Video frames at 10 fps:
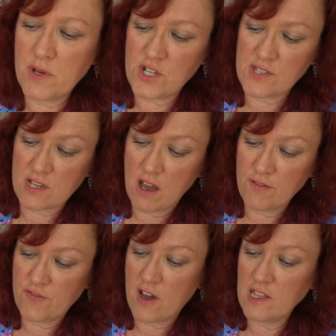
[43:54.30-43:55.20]
images, I
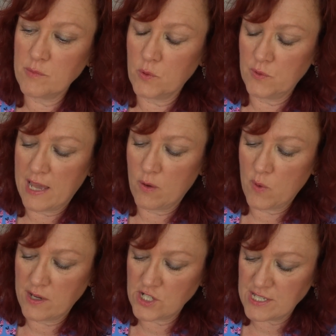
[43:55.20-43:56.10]
can't find them all now,
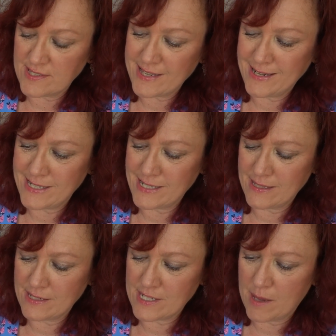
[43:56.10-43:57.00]
where she's seated
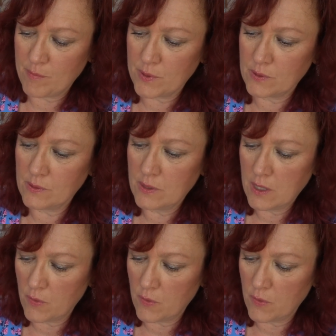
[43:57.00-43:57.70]
in the temple.